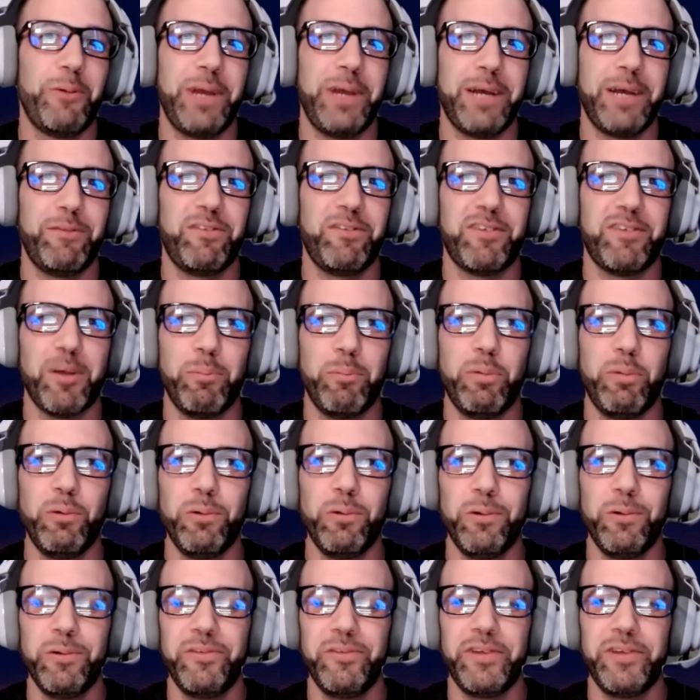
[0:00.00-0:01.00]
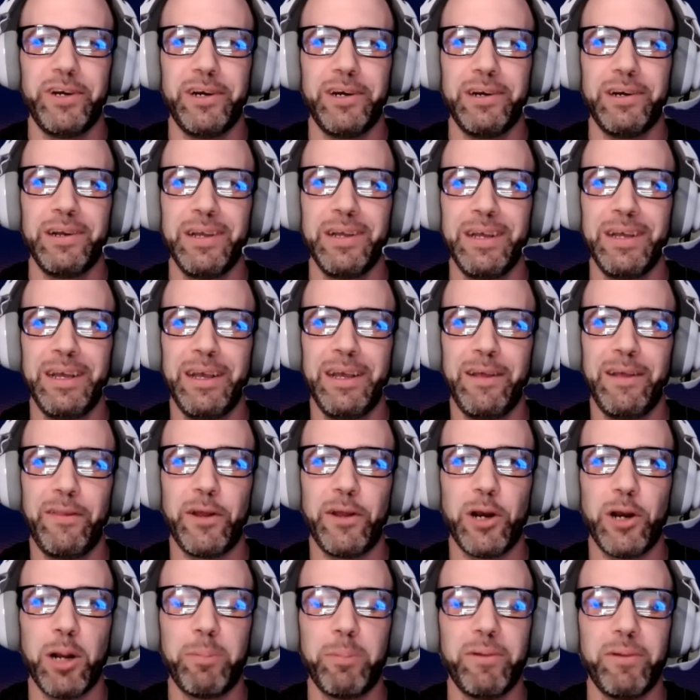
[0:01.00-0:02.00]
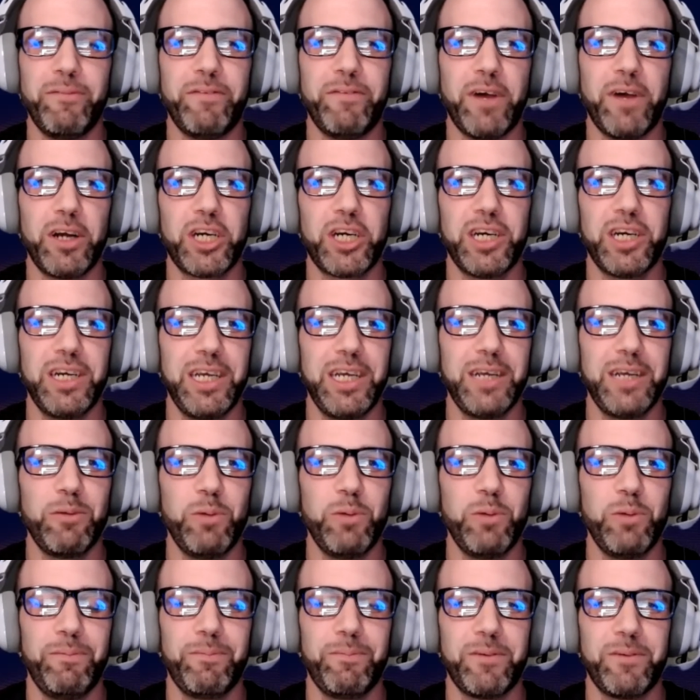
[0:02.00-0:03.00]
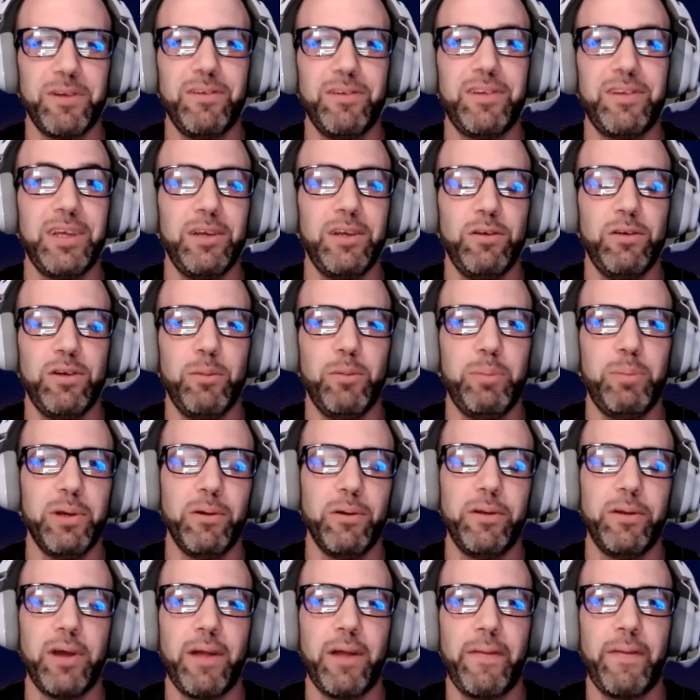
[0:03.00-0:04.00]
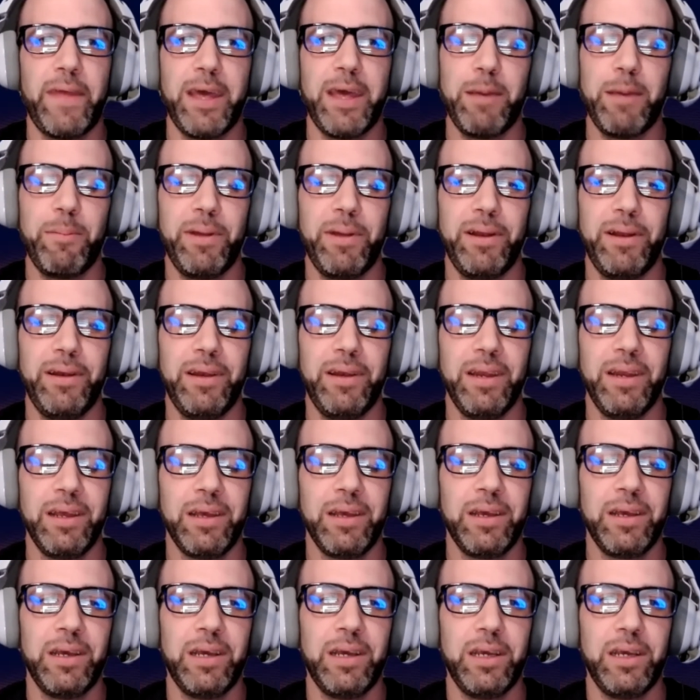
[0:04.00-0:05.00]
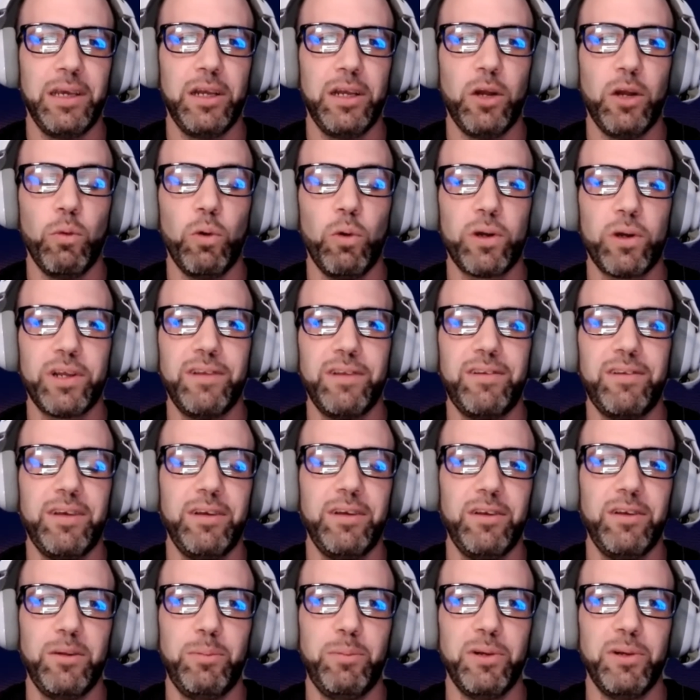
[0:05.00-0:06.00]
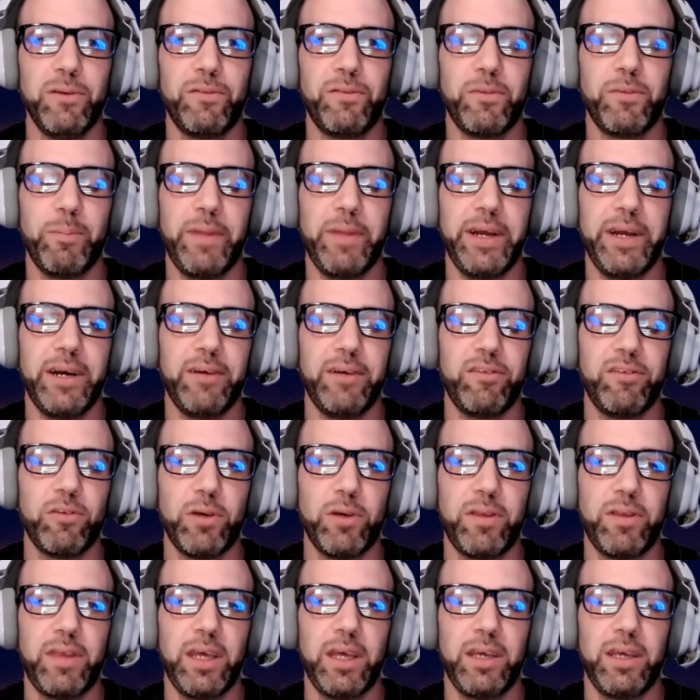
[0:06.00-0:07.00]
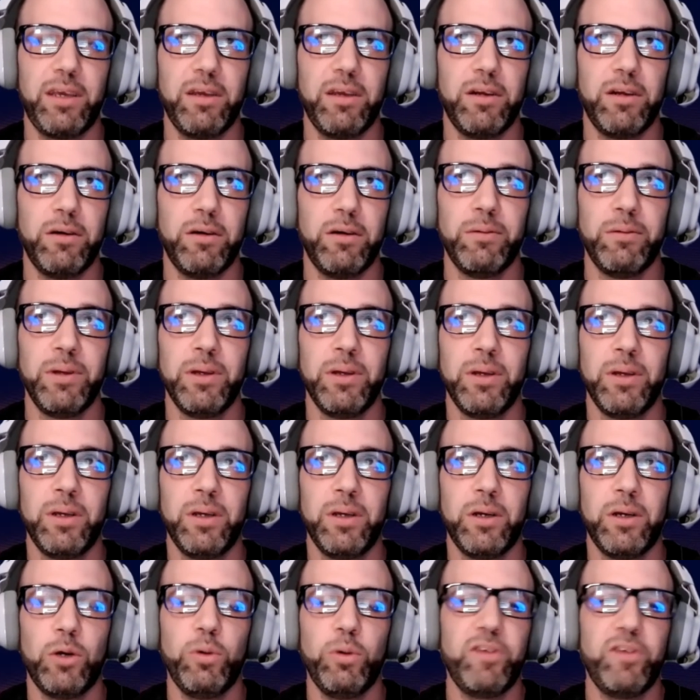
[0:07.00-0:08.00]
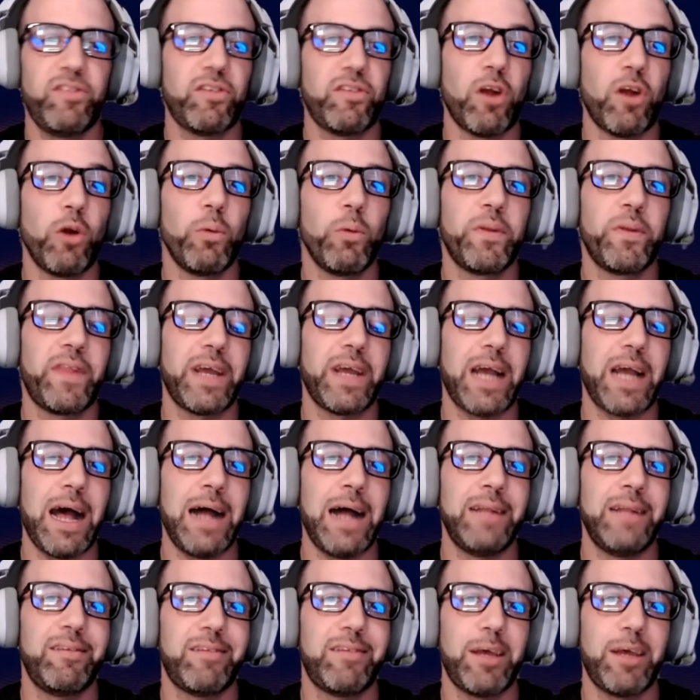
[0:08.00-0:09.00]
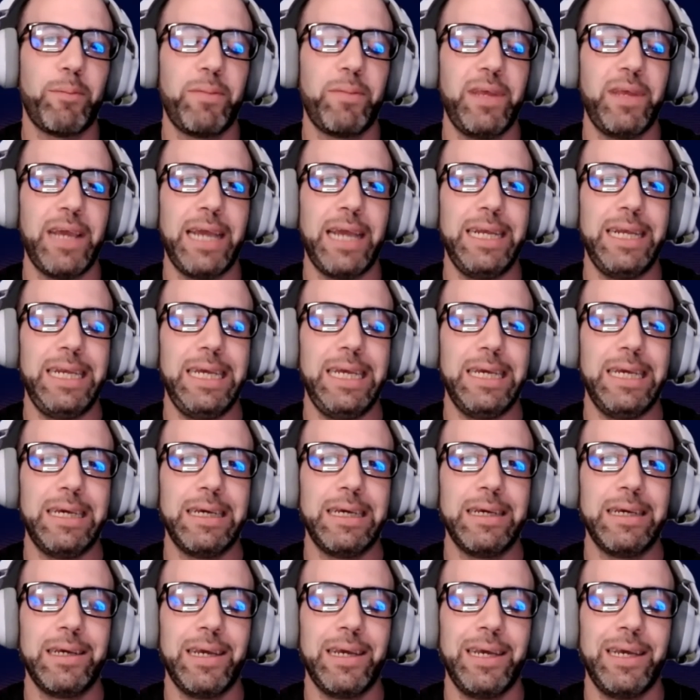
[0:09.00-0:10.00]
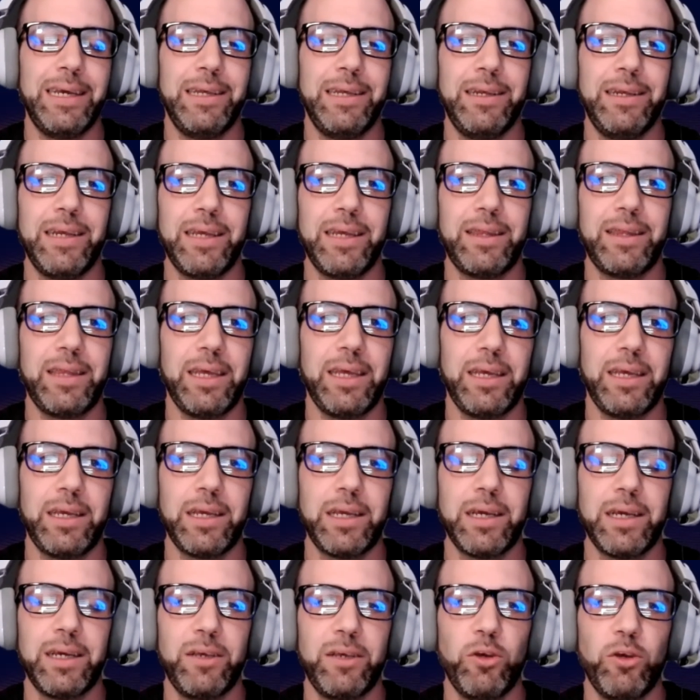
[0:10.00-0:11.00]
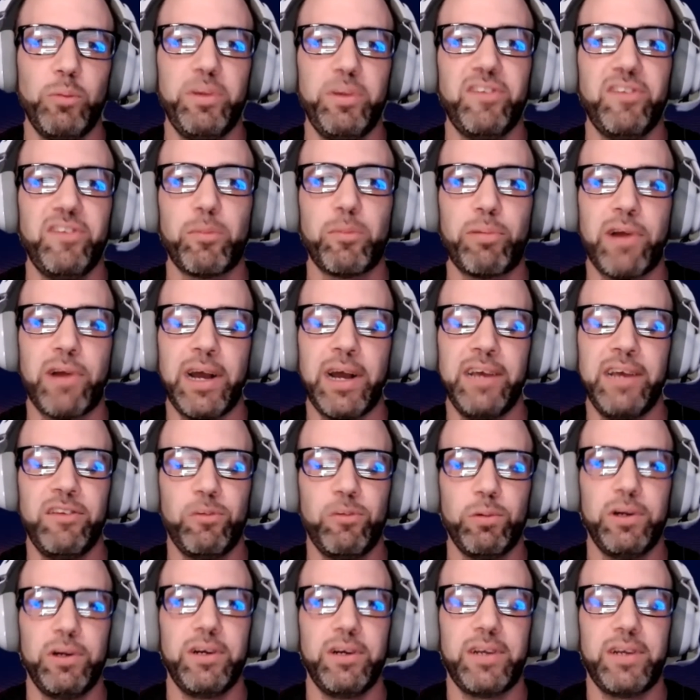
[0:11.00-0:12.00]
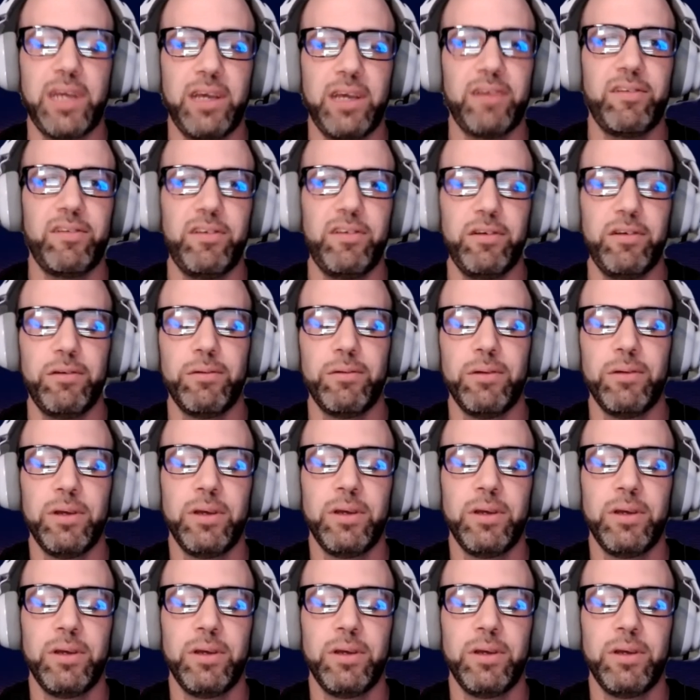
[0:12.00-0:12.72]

We have sub pools. They're up and functioning. We've continued to build on them, and we'll continue to build from there. So I think always start with the concept, the idea, and I think you'll be surprised where it takes you.